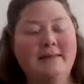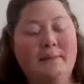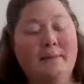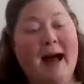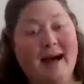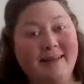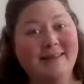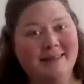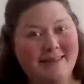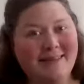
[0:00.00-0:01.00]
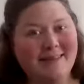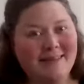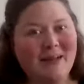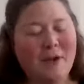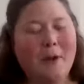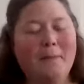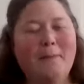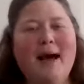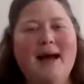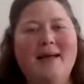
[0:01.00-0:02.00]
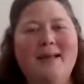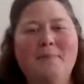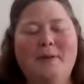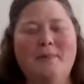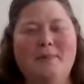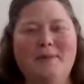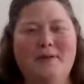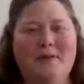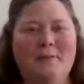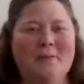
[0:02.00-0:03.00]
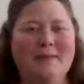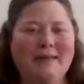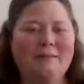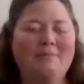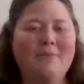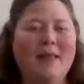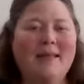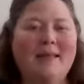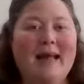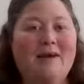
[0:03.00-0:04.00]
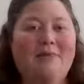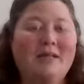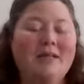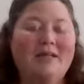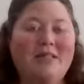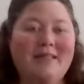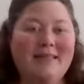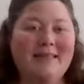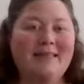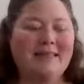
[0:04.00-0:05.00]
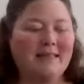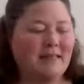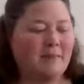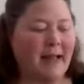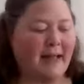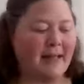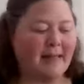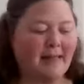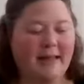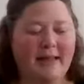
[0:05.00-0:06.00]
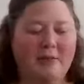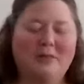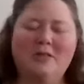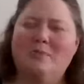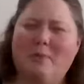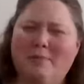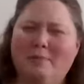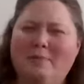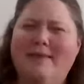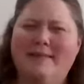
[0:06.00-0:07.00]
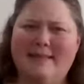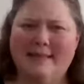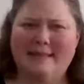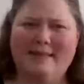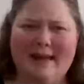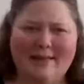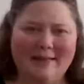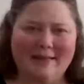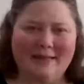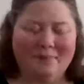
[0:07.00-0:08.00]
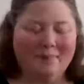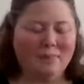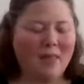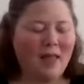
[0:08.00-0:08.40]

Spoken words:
despised by the people in the community. Now, Jesus is back at the lake, which is probably the Sea of Galilee.